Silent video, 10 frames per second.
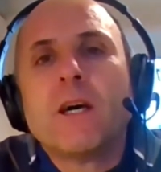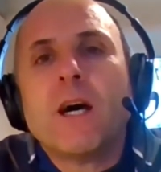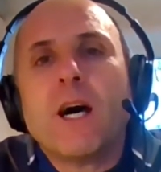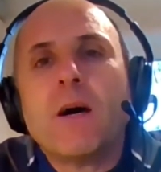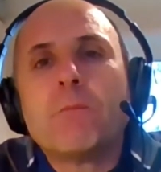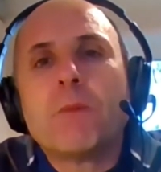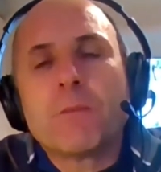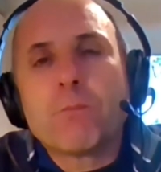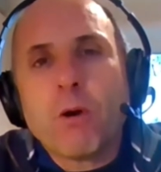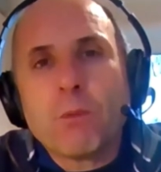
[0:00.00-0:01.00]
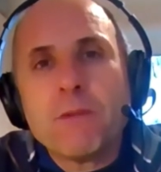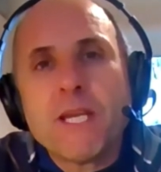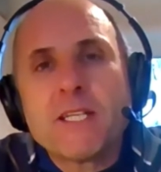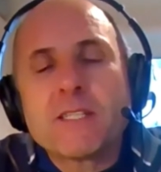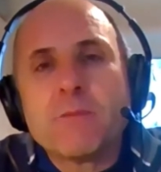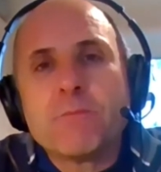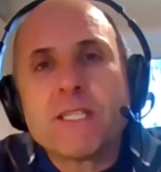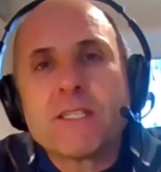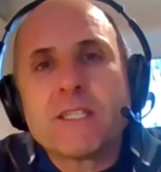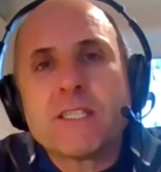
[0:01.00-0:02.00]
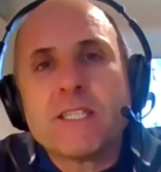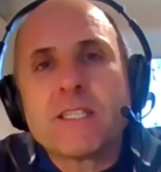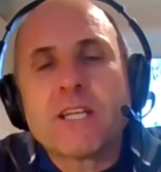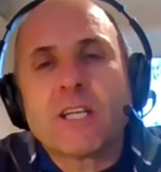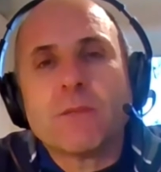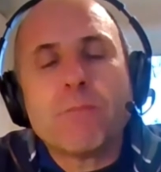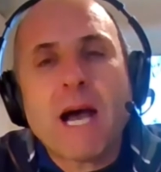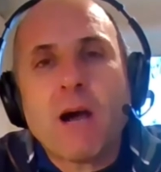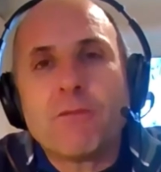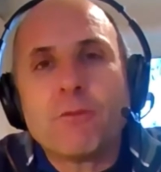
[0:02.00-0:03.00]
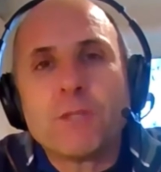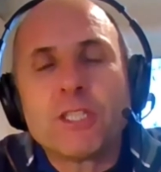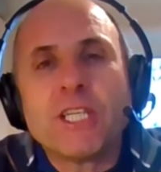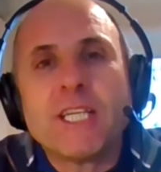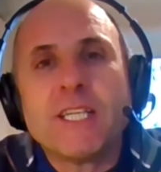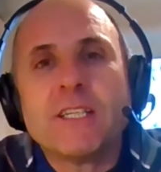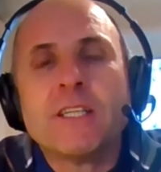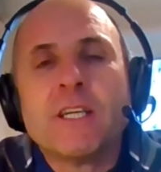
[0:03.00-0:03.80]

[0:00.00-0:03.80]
But the problem is that business is such a powerful machine